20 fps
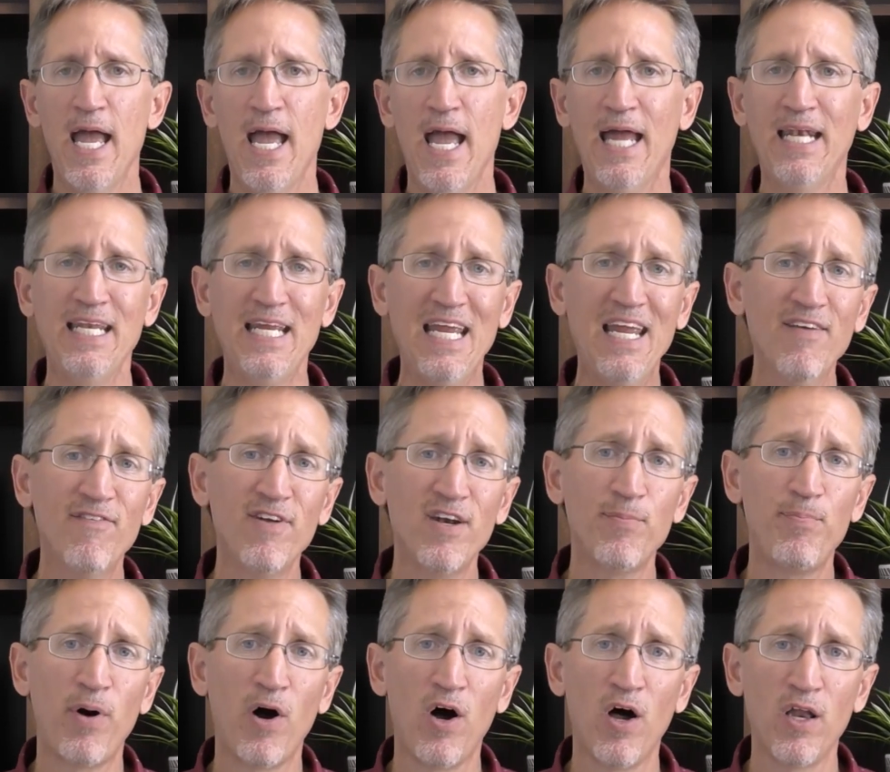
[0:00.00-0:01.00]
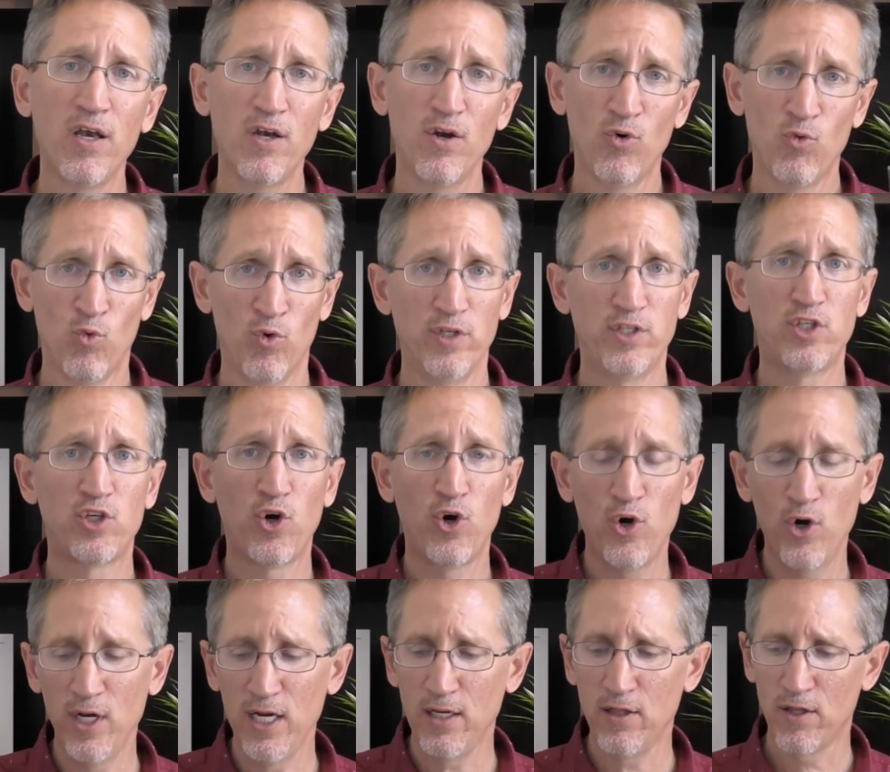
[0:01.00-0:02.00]
and even upon
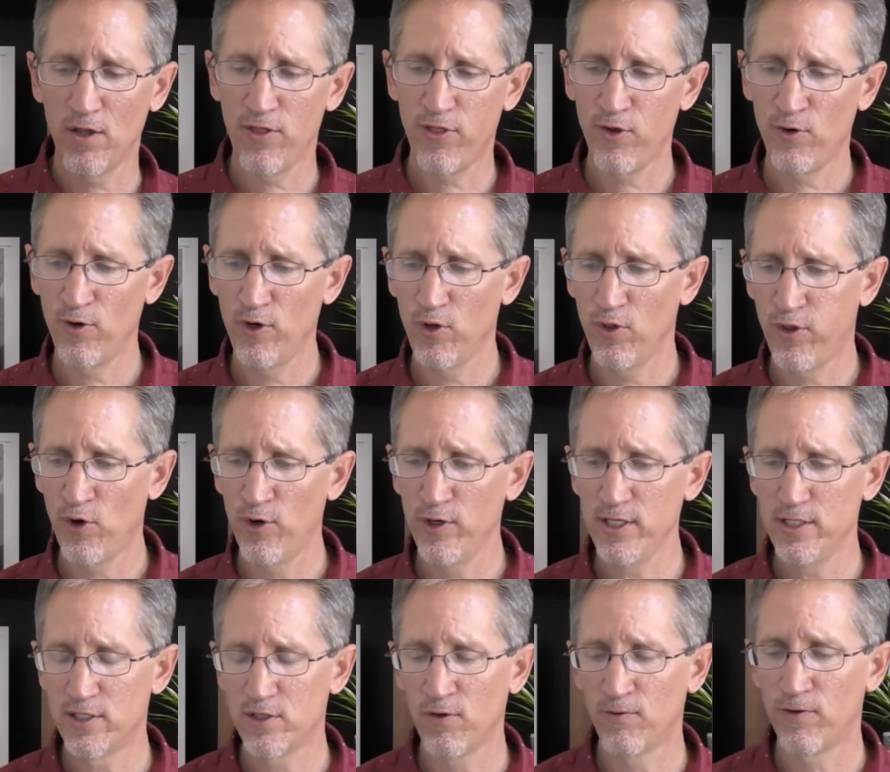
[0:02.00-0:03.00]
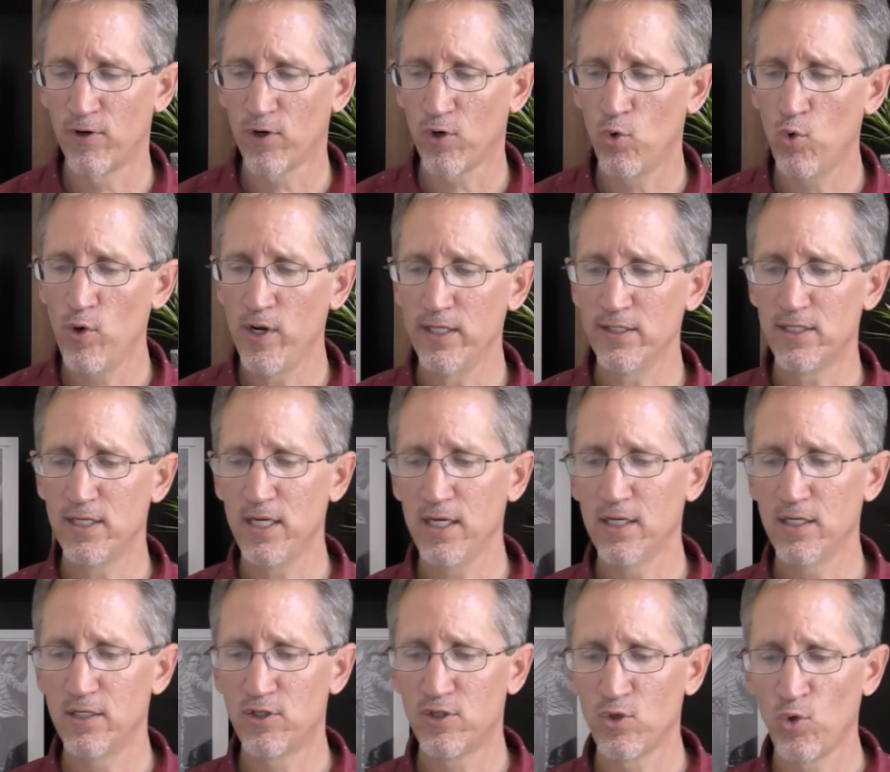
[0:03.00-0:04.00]
returning the 30 silver coins he
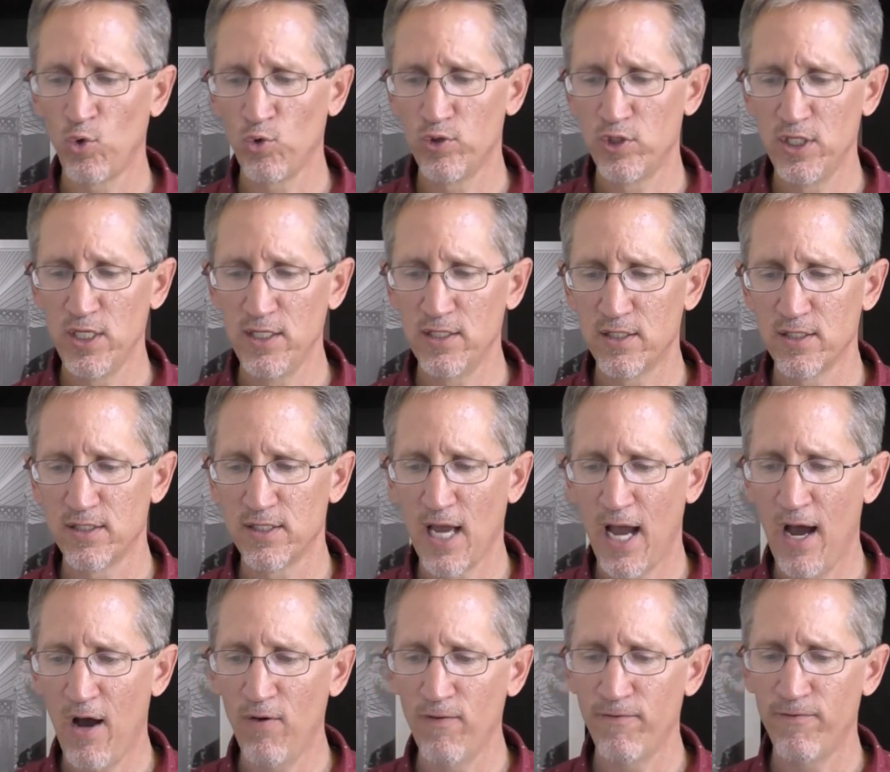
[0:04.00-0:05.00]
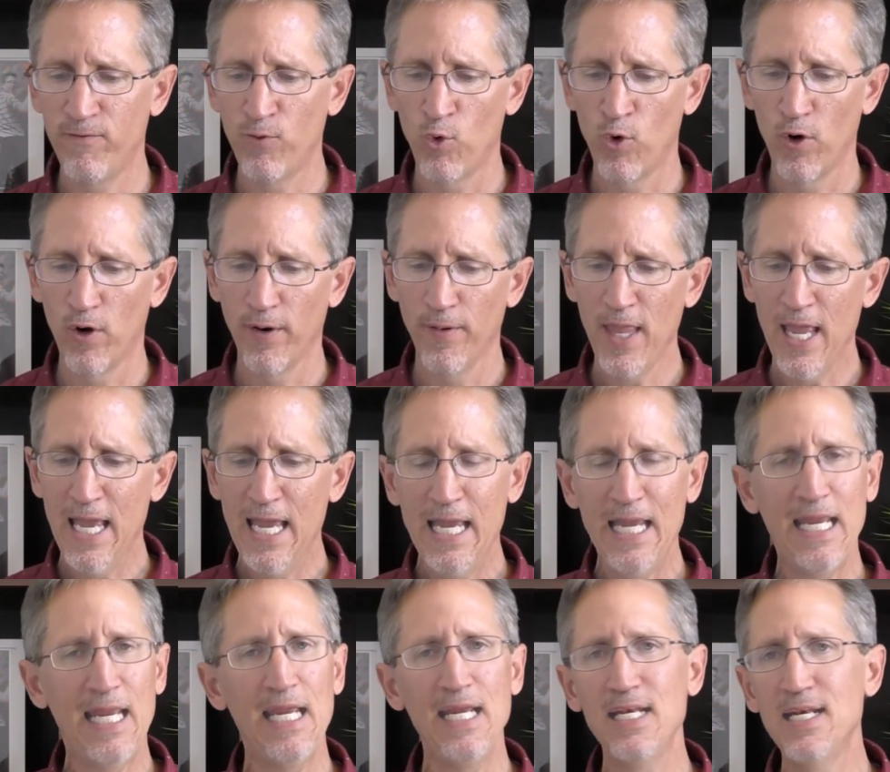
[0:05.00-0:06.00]
had sold Jesus out for,
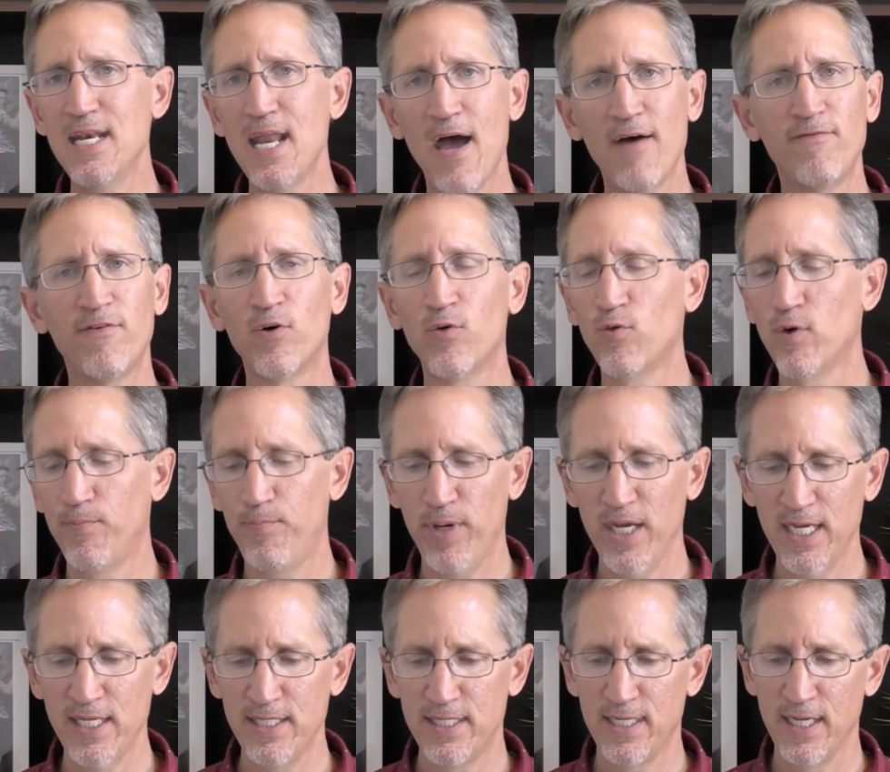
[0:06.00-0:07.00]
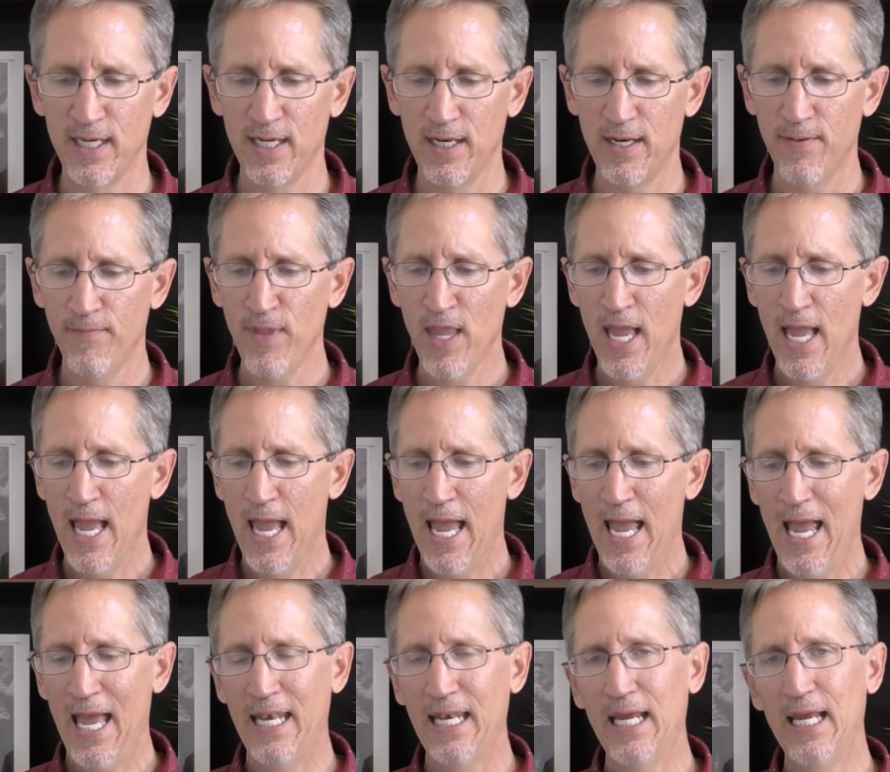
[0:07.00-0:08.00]
he never repented
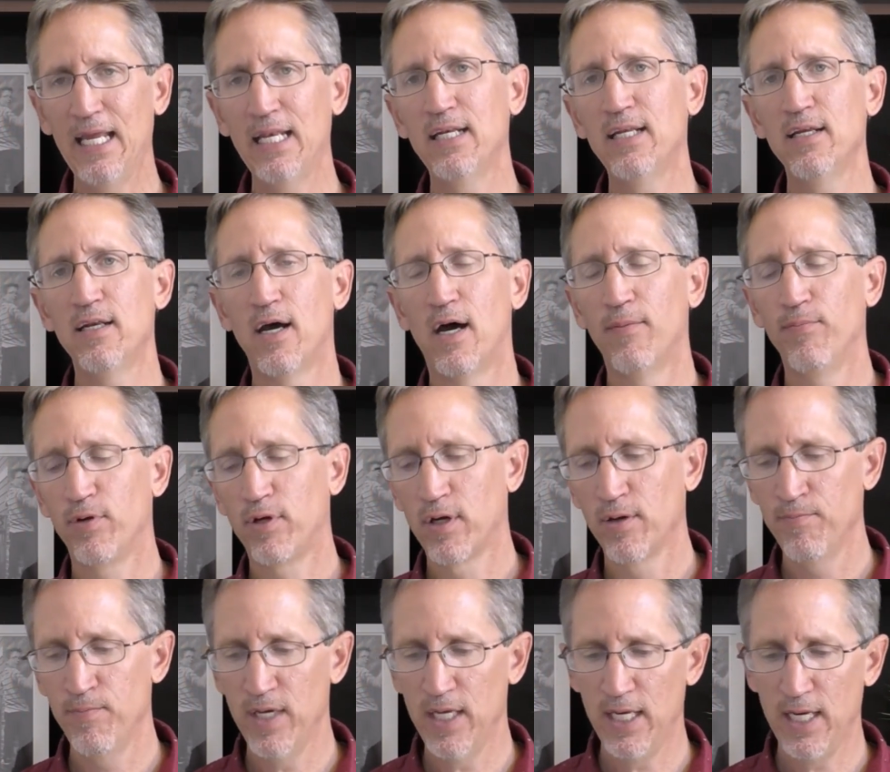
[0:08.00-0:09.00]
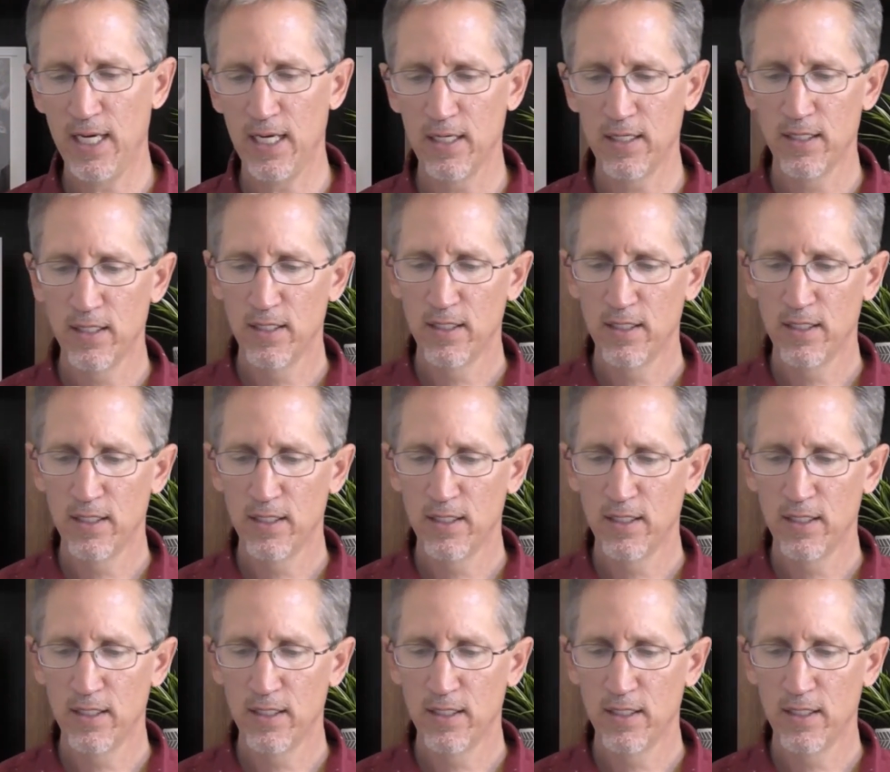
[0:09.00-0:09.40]
and ended up committing